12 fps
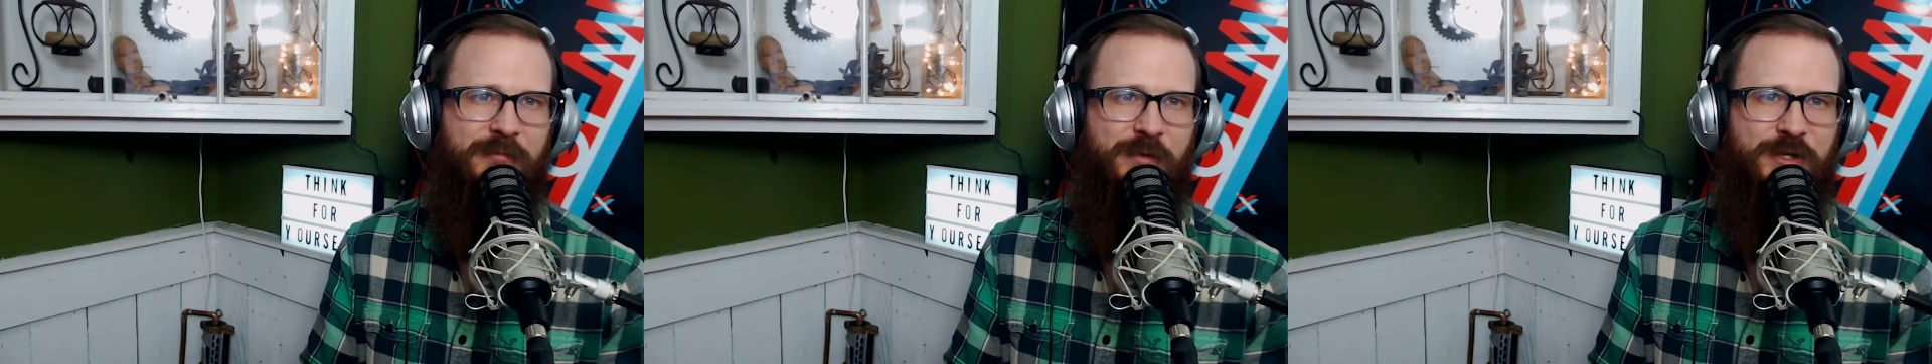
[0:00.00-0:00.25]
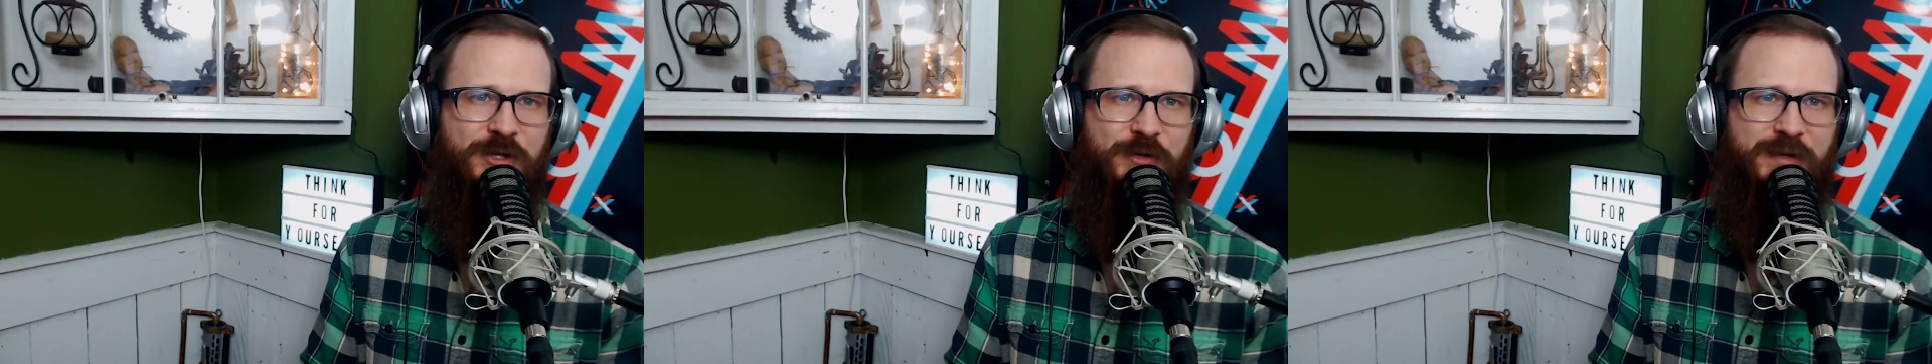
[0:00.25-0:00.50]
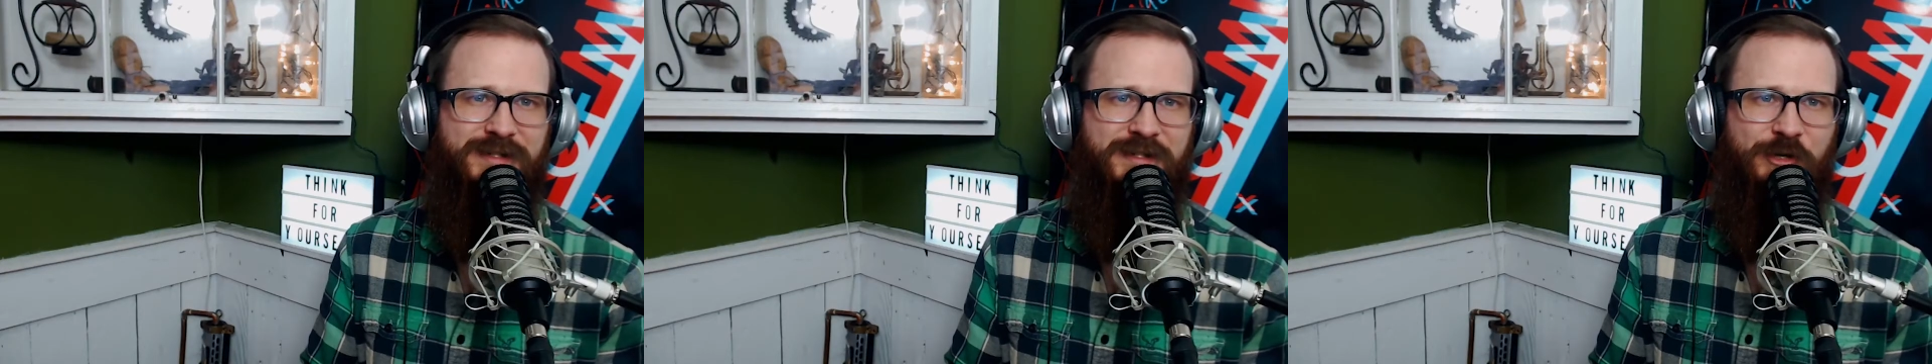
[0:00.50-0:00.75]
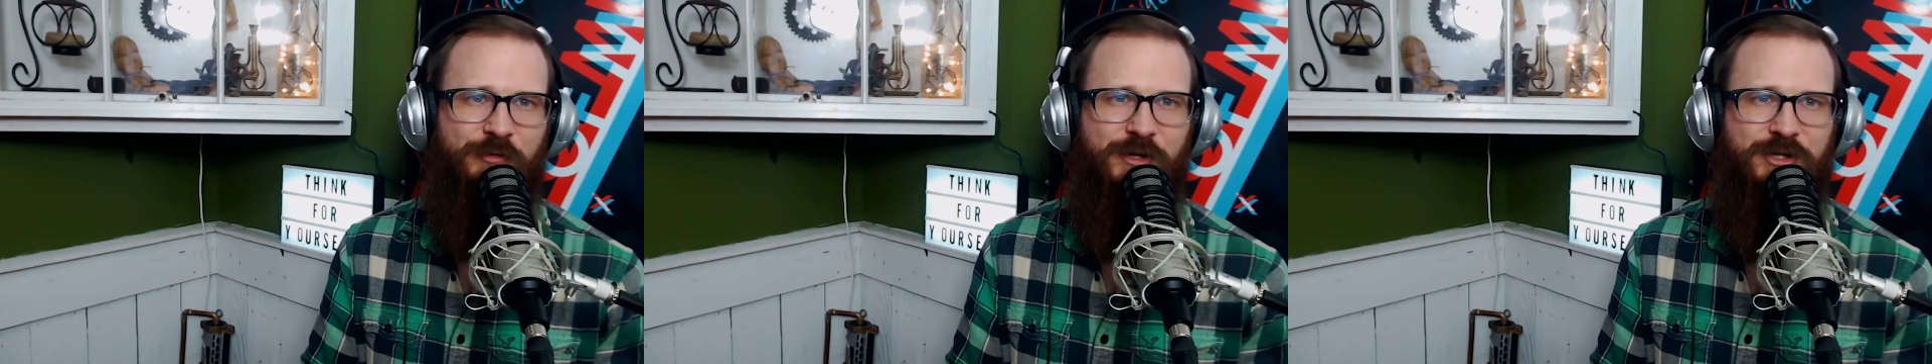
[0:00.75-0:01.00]
pretty sure that's
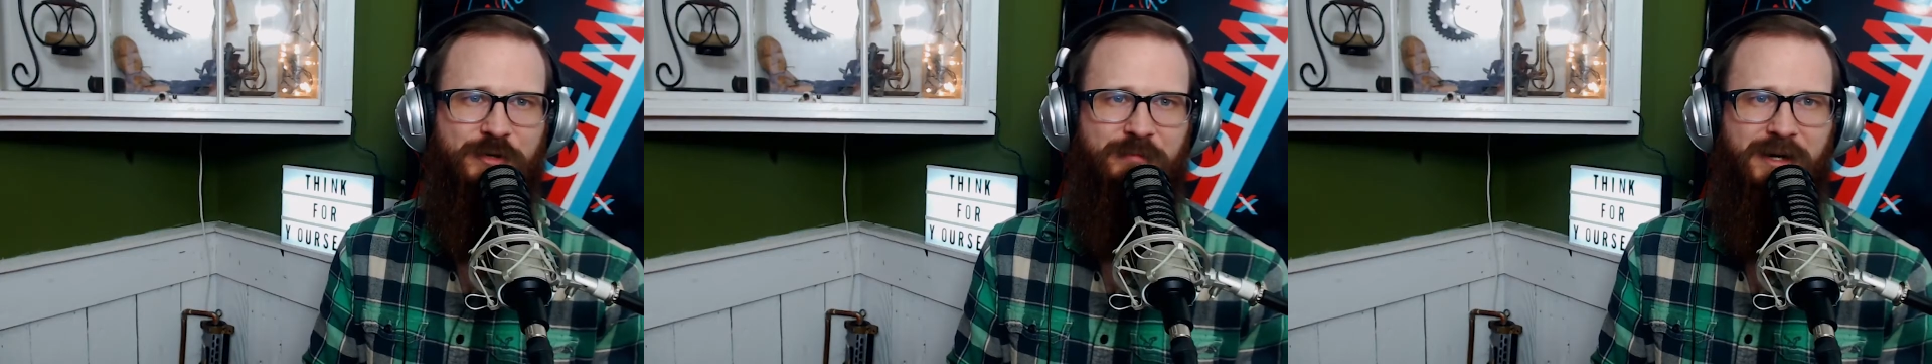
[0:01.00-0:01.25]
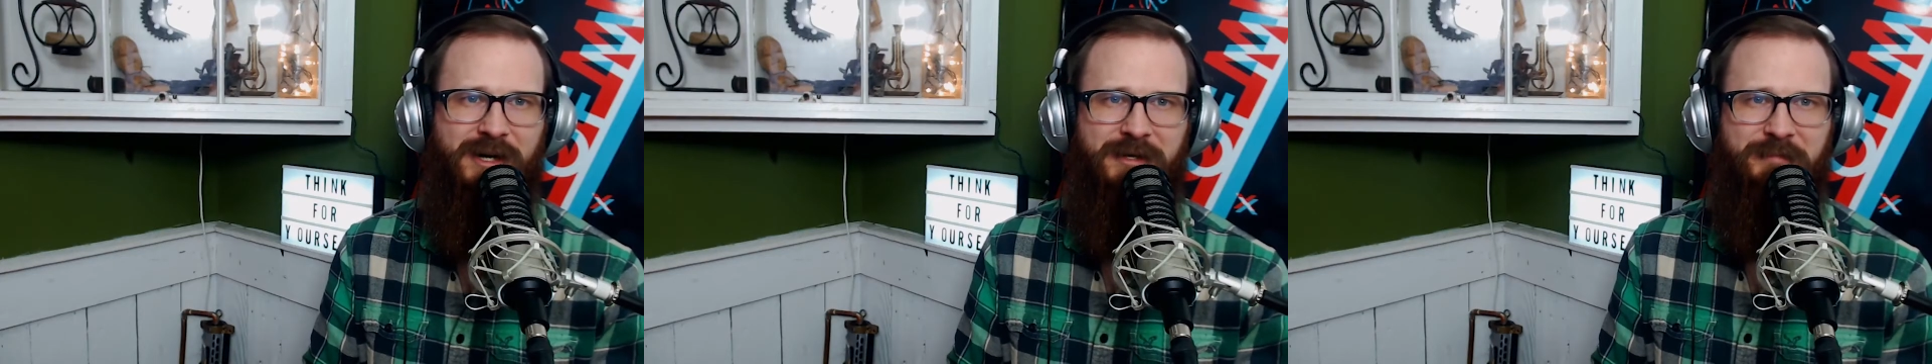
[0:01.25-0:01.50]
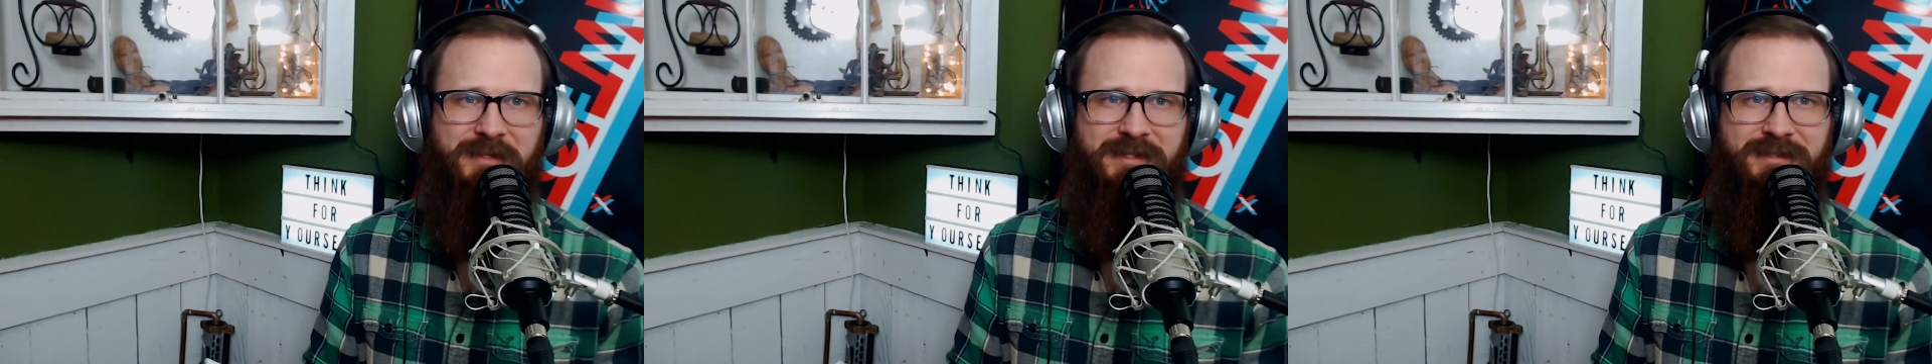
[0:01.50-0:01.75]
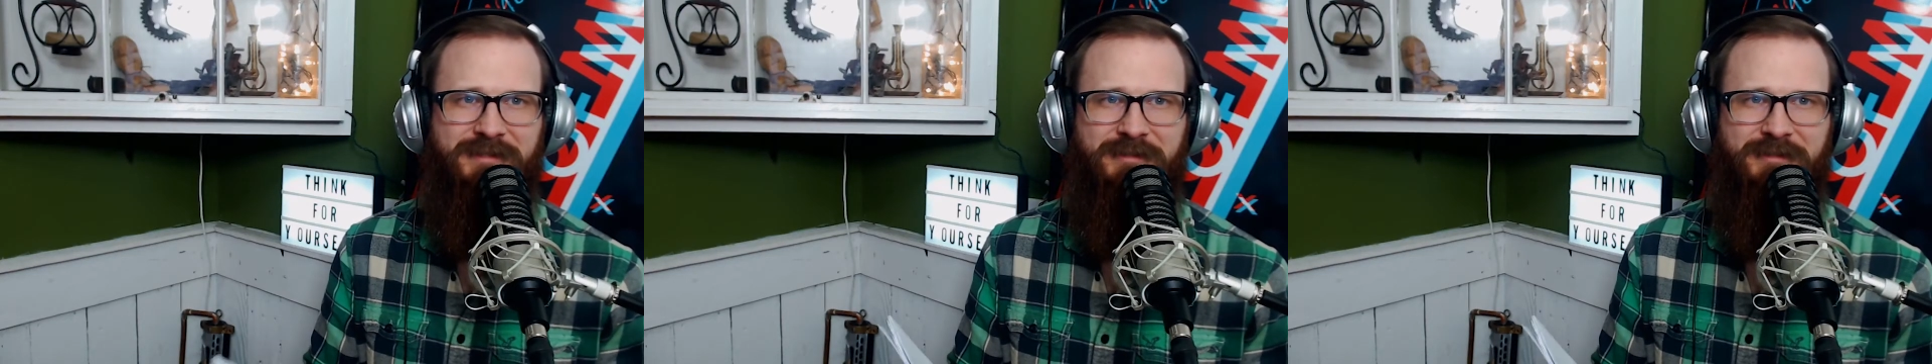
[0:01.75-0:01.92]
not a Russian bot, but,